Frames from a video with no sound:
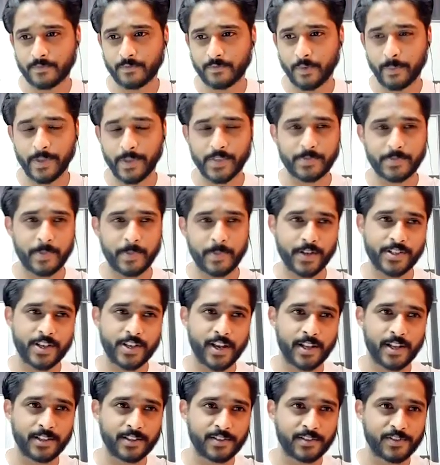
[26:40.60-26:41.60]
me, it's
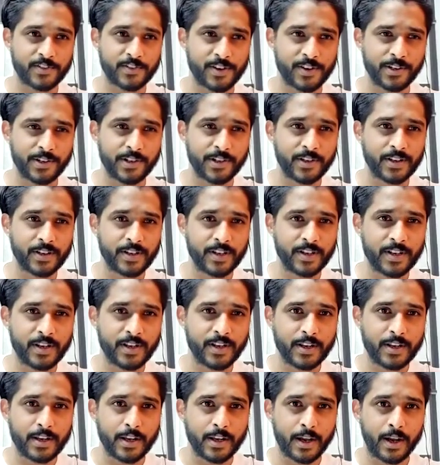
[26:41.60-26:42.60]
Martial this year.
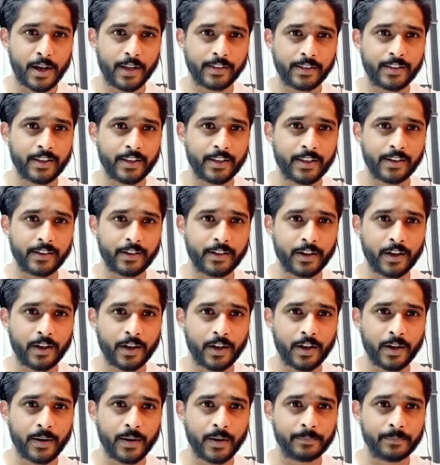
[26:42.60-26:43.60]
I think
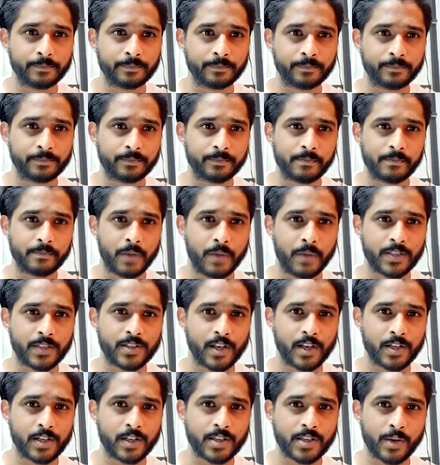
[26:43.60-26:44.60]

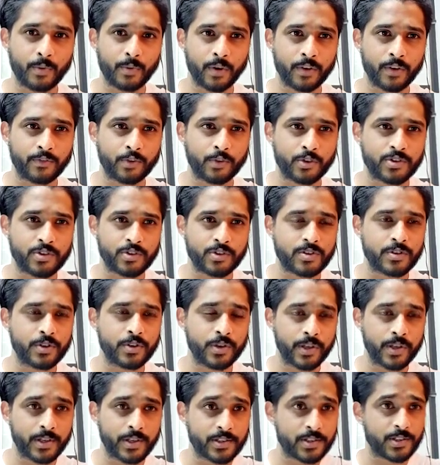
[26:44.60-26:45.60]
Martial's had one of those
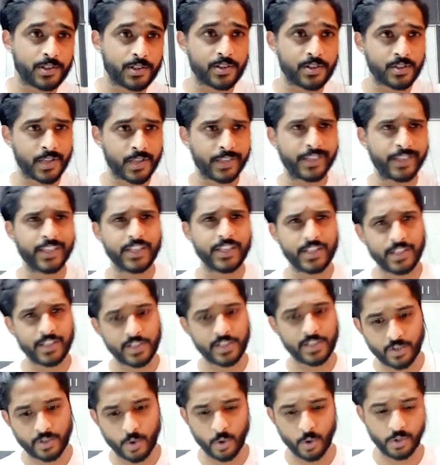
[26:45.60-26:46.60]
unique seasons. I think he
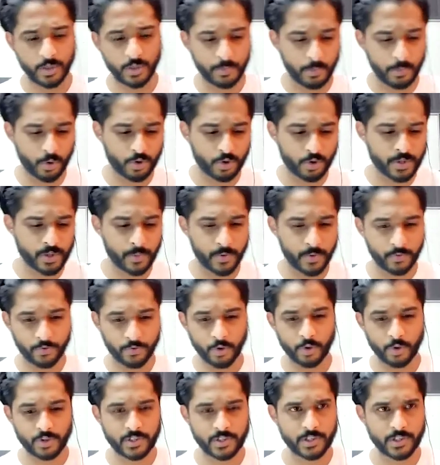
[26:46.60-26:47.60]
scored the most number of
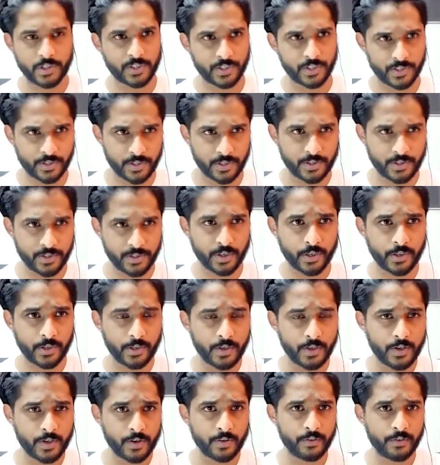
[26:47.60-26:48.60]
goals in the season this year
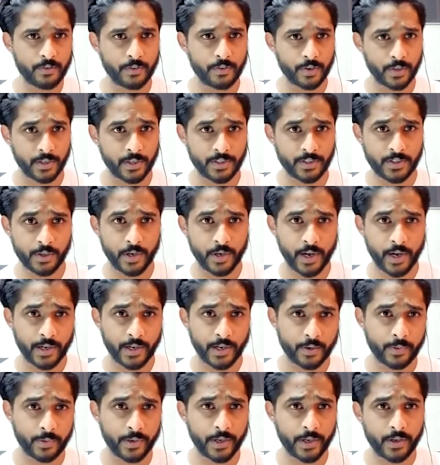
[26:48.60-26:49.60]
in his United
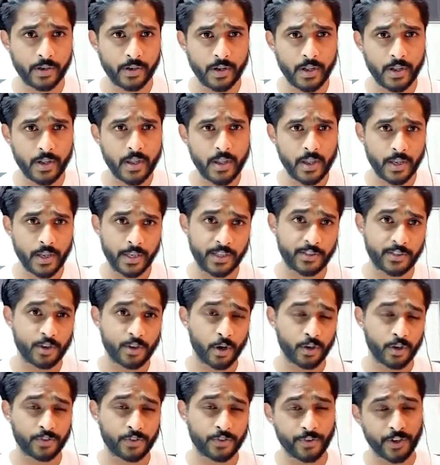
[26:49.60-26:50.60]
career. He's got
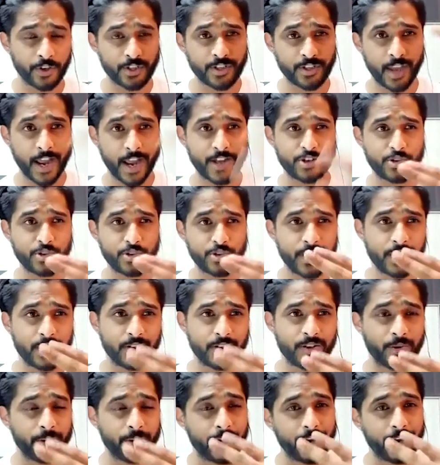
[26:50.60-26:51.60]
his first
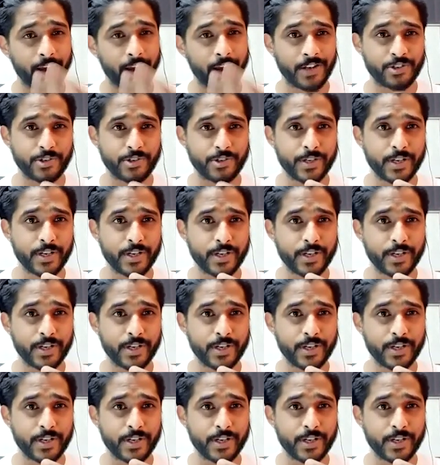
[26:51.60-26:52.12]
career hat trick.